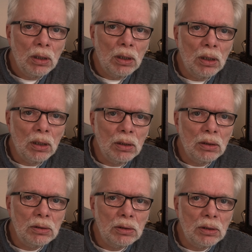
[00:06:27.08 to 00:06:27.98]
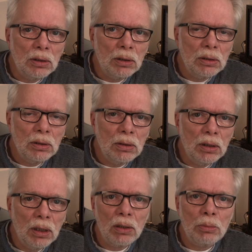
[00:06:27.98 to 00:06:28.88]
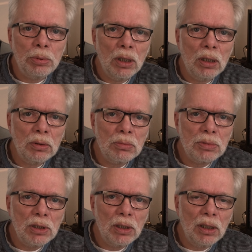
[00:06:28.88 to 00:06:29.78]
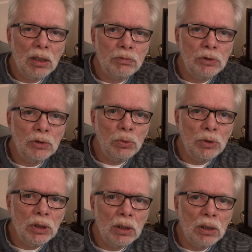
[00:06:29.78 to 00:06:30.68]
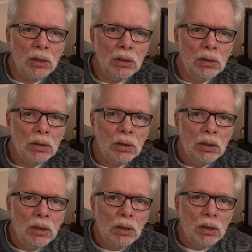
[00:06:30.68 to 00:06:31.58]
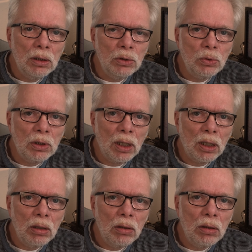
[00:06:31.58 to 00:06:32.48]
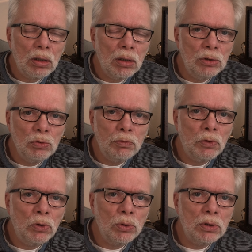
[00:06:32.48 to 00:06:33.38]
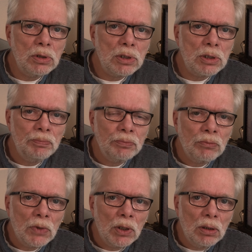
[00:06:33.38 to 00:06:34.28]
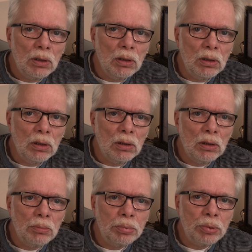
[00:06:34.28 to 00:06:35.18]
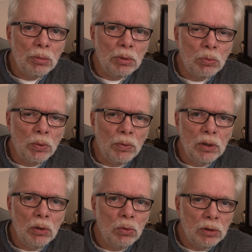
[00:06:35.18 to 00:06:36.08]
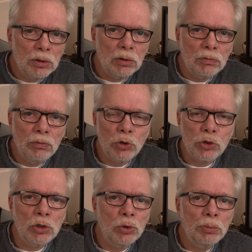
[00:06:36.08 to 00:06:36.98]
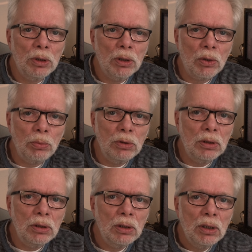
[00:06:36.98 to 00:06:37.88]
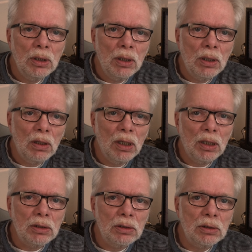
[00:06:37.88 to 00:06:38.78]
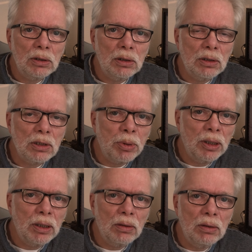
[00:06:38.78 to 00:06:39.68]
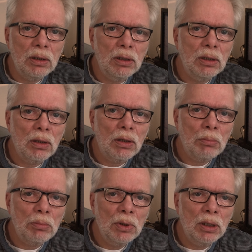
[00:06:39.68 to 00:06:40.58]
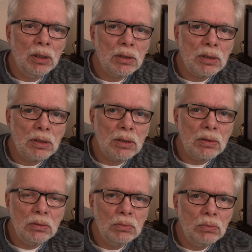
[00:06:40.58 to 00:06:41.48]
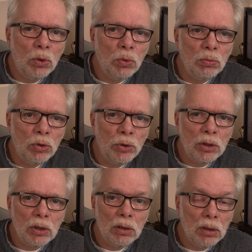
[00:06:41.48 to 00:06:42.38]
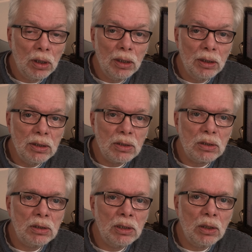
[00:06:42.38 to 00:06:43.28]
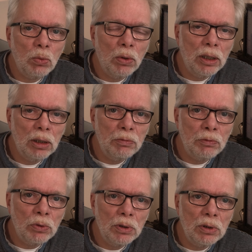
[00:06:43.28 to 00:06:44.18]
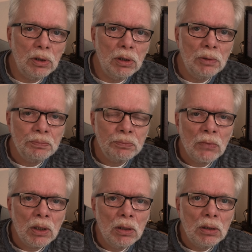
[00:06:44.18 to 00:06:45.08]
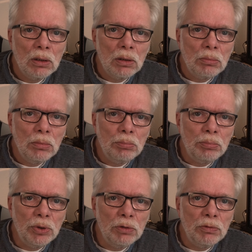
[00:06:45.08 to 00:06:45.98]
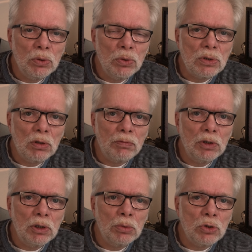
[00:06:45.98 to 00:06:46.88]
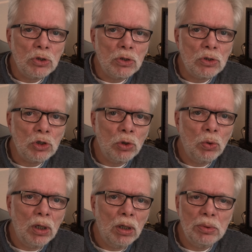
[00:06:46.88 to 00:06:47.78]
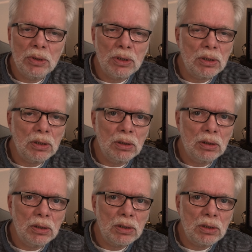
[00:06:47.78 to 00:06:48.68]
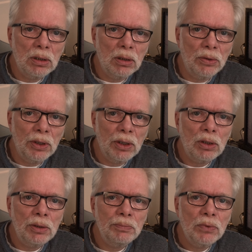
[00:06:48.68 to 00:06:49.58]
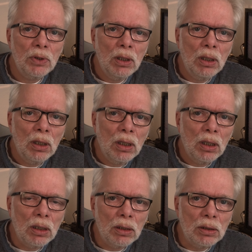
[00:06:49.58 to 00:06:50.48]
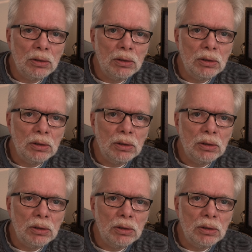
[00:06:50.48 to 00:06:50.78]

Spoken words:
And the other problems that after reading in a new catalog or new folders, the problem with the older version Luminar 3, that displaying the thumbnails won't work, or at least take a while before the previews of the images show up, is still there. And